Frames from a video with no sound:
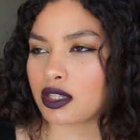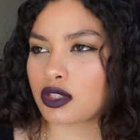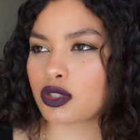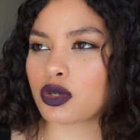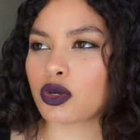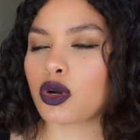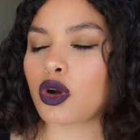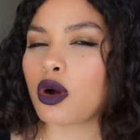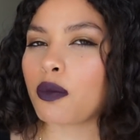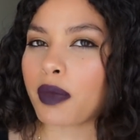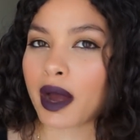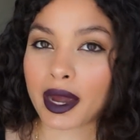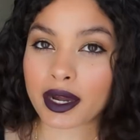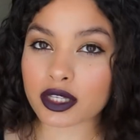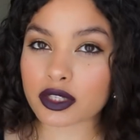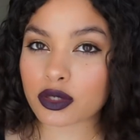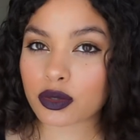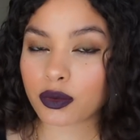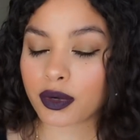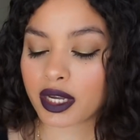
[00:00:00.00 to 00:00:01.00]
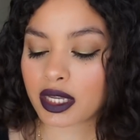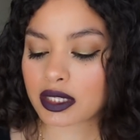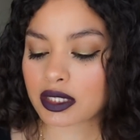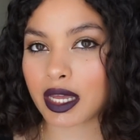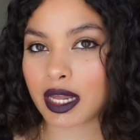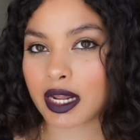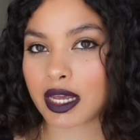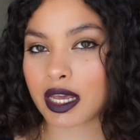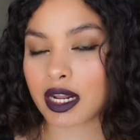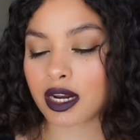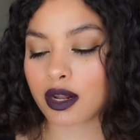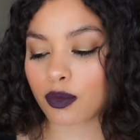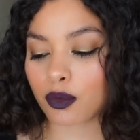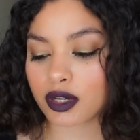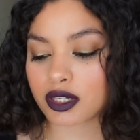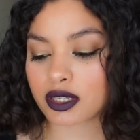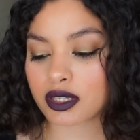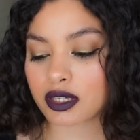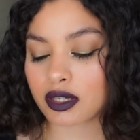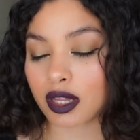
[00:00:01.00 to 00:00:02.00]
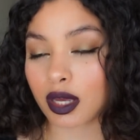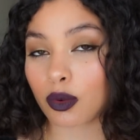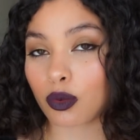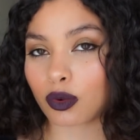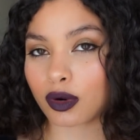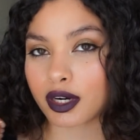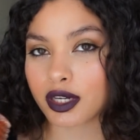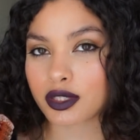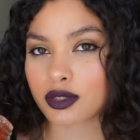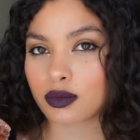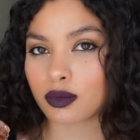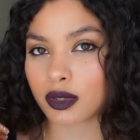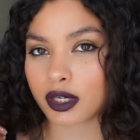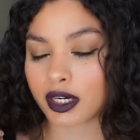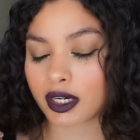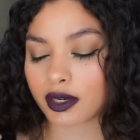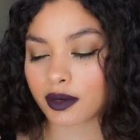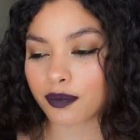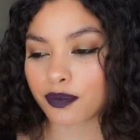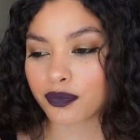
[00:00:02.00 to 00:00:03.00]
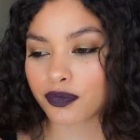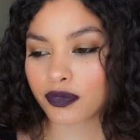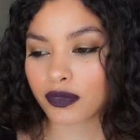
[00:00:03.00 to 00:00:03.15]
to go back to it. And, and it wasn't until I wore it to work